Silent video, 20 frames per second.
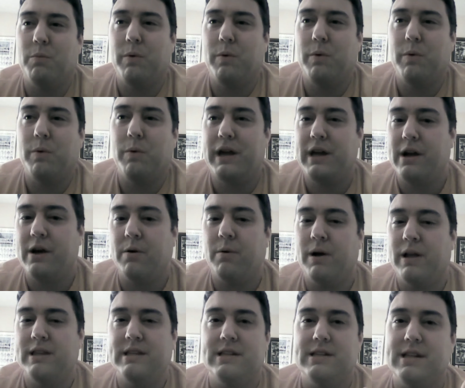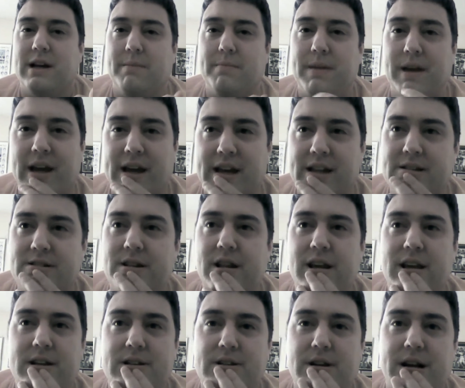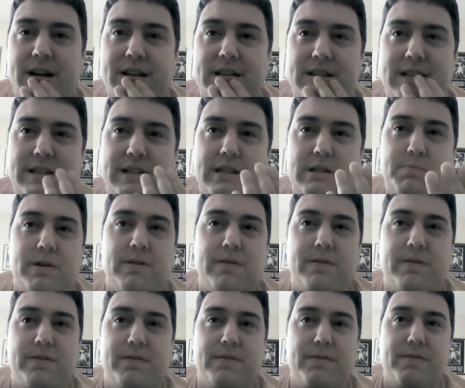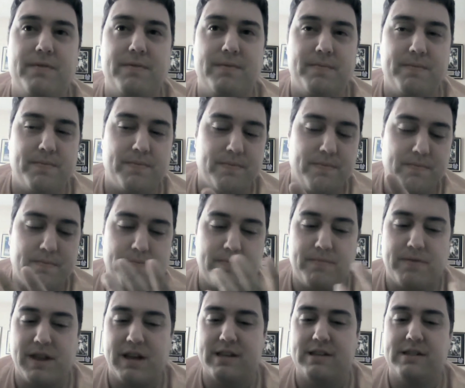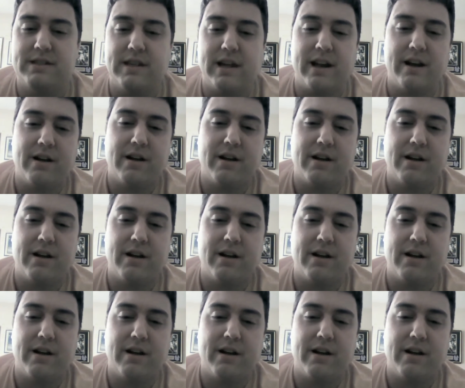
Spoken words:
we go into something and try to disprove things that